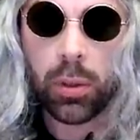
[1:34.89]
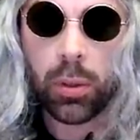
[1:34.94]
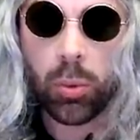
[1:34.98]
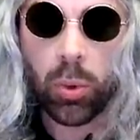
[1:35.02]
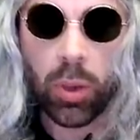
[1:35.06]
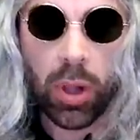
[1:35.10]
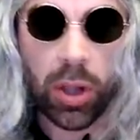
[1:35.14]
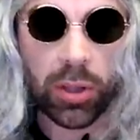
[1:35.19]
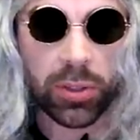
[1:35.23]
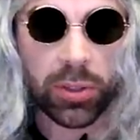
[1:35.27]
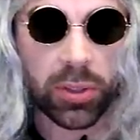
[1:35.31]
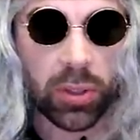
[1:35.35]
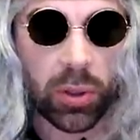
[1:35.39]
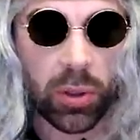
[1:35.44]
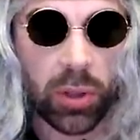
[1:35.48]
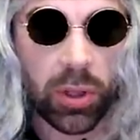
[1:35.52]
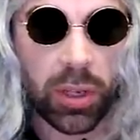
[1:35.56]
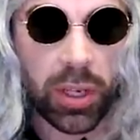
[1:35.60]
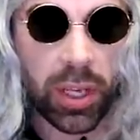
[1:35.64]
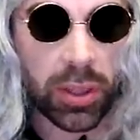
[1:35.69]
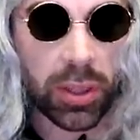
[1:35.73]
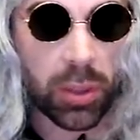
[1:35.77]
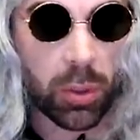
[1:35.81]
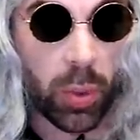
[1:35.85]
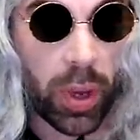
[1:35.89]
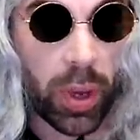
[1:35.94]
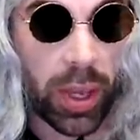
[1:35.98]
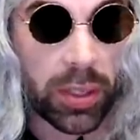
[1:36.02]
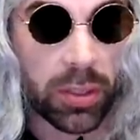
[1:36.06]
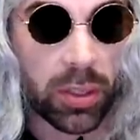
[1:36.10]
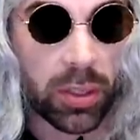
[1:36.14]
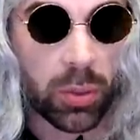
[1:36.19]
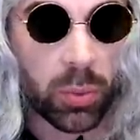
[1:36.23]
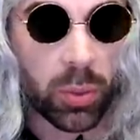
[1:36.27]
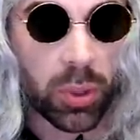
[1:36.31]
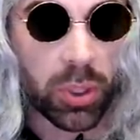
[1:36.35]
We'll also look at the
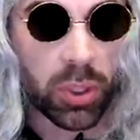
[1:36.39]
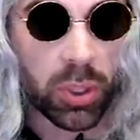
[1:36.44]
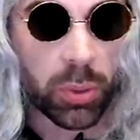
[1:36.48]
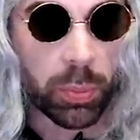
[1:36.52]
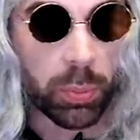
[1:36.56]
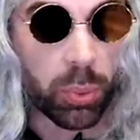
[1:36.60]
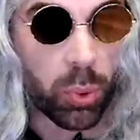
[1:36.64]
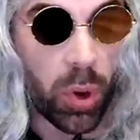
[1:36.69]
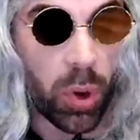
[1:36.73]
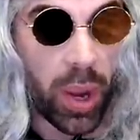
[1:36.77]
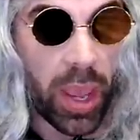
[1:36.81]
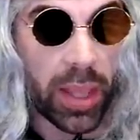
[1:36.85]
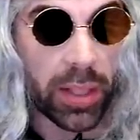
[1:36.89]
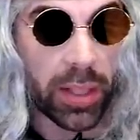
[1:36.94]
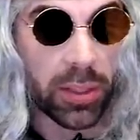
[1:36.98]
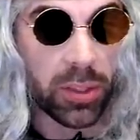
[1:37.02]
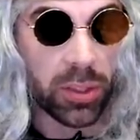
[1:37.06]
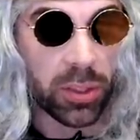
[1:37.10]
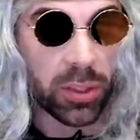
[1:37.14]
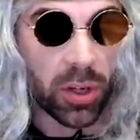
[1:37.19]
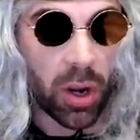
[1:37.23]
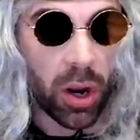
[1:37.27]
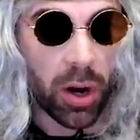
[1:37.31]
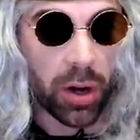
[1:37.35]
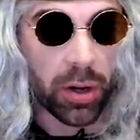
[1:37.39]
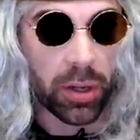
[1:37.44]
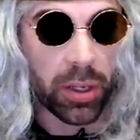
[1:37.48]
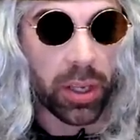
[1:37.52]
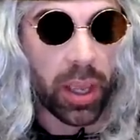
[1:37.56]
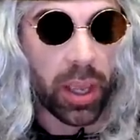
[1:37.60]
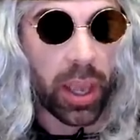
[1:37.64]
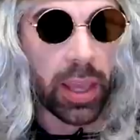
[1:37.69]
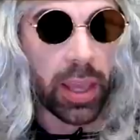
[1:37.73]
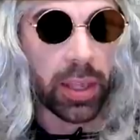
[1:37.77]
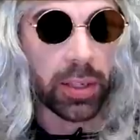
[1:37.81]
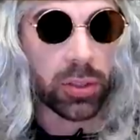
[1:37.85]
ways in which Bran Stark
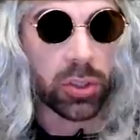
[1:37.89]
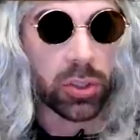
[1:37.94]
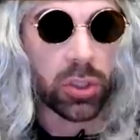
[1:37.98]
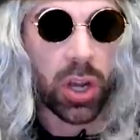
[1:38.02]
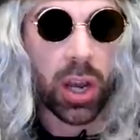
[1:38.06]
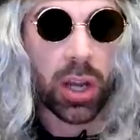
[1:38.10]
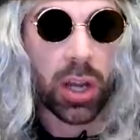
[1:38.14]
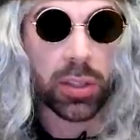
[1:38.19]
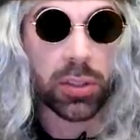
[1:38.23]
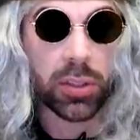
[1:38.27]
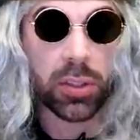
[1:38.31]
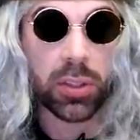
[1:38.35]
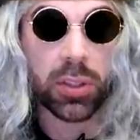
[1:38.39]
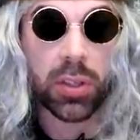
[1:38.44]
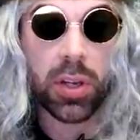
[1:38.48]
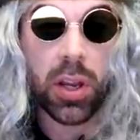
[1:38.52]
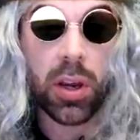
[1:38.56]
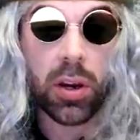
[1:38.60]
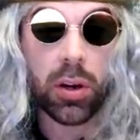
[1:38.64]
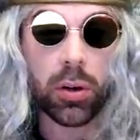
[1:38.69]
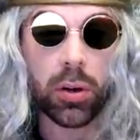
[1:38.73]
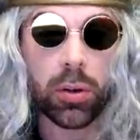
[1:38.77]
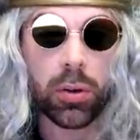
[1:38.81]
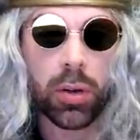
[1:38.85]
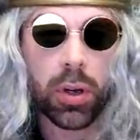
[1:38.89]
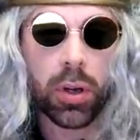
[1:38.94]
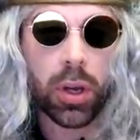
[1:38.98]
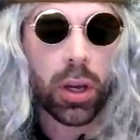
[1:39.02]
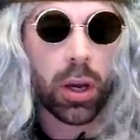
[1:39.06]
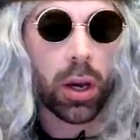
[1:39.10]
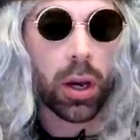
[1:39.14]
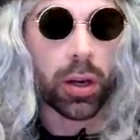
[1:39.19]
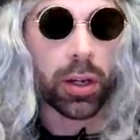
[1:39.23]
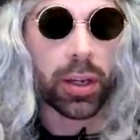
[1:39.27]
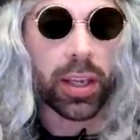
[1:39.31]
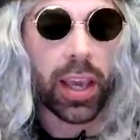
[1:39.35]
and Jon Snow
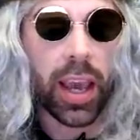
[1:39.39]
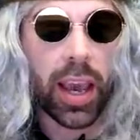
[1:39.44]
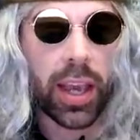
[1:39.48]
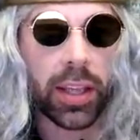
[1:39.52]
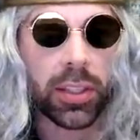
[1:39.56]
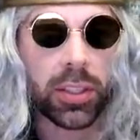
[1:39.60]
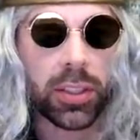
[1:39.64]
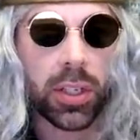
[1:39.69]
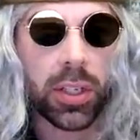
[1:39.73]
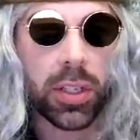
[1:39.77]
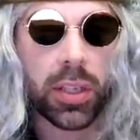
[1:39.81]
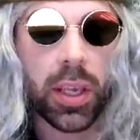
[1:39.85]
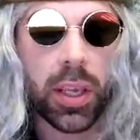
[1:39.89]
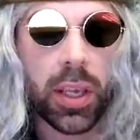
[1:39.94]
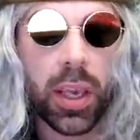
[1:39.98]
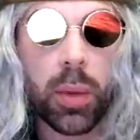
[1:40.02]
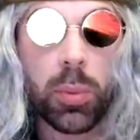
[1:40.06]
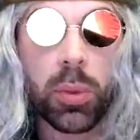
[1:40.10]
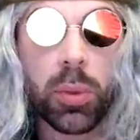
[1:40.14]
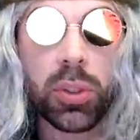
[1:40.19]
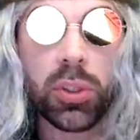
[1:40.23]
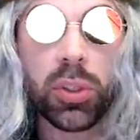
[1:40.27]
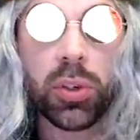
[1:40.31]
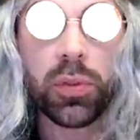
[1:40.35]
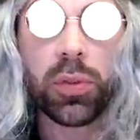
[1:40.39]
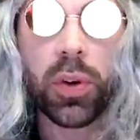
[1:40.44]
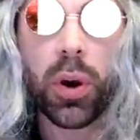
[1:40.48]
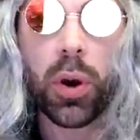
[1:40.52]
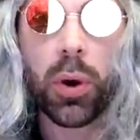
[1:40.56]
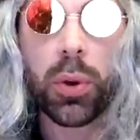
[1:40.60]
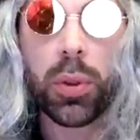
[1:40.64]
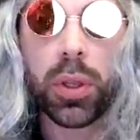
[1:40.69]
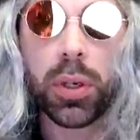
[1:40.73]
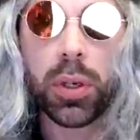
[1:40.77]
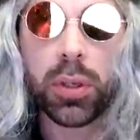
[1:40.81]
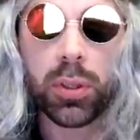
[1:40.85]
are cast in the image of
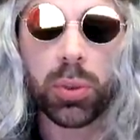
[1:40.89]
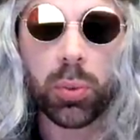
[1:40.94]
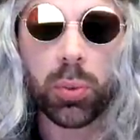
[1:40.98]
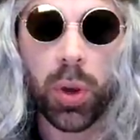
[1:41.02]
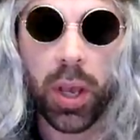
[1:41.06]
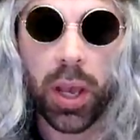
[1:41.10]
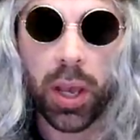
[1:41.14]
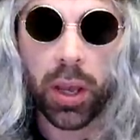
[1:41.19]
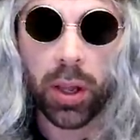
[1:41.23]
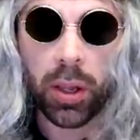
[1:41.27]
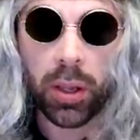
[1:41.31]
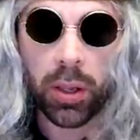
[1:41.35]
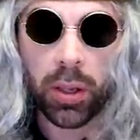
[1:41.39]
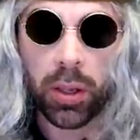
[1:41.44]
Odin as well,